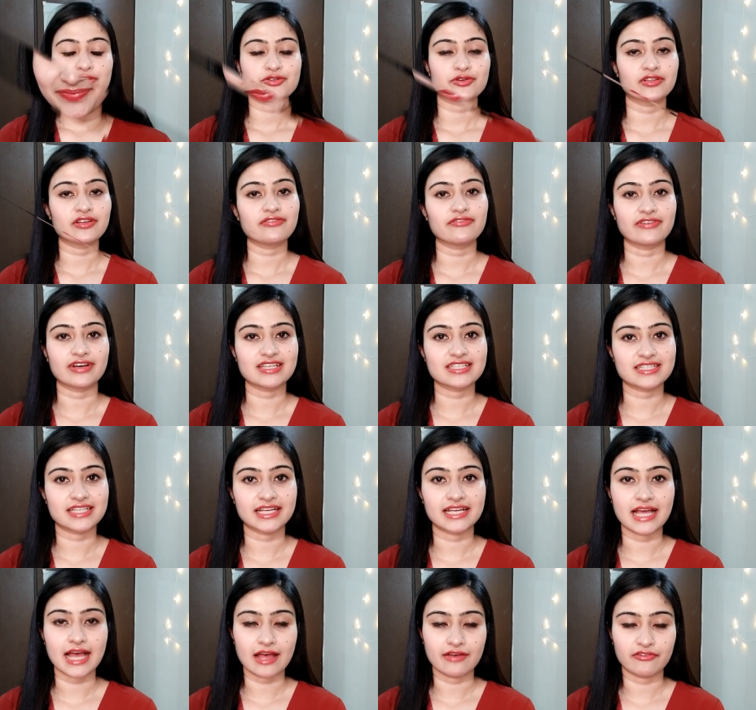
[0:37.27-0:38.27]
So the
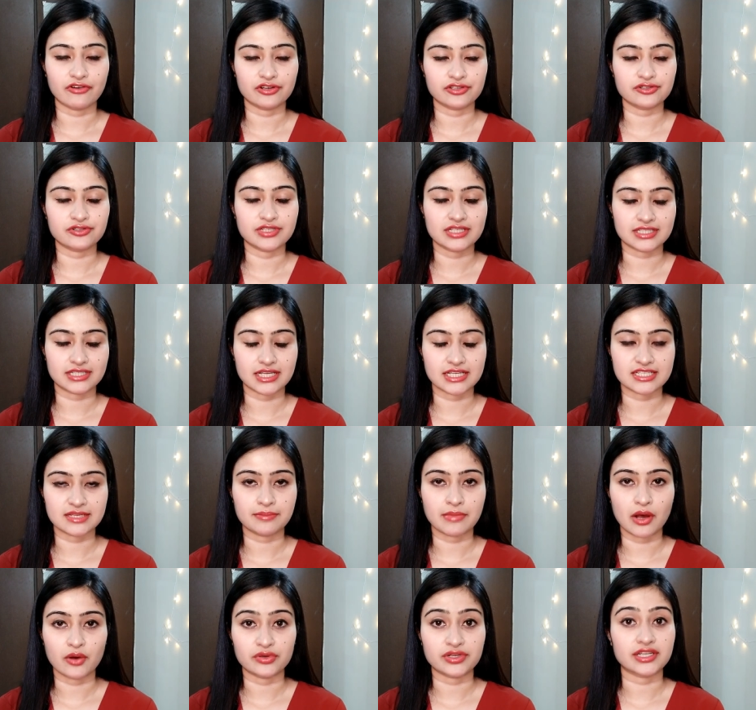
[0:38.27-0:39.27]
first thing I want to
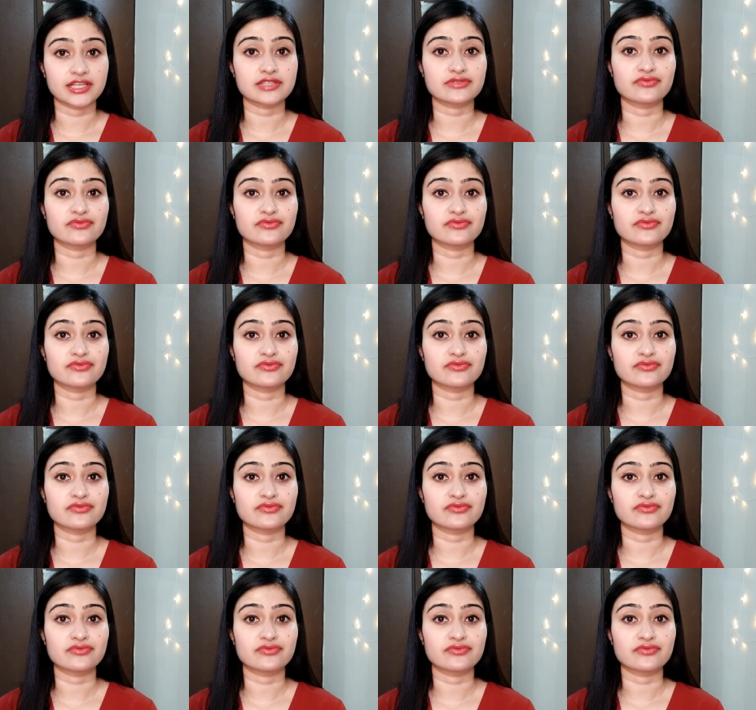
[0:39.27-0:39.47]
discuss about